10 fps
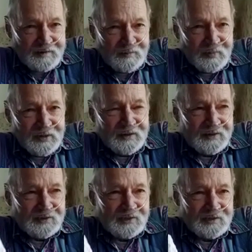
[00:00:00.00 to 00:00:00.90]

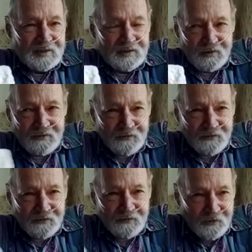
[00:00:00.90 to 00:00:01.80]
because the
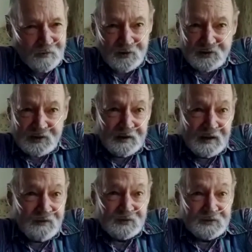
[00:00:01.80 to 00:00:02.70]
Reformed church, that
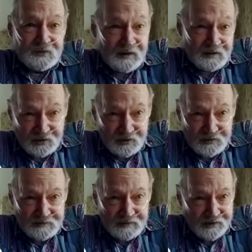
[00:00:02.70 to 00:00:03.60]
was only Dutch
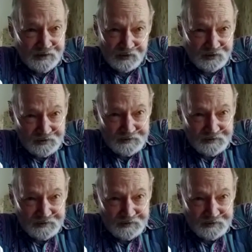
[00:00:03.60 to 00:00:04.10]
language.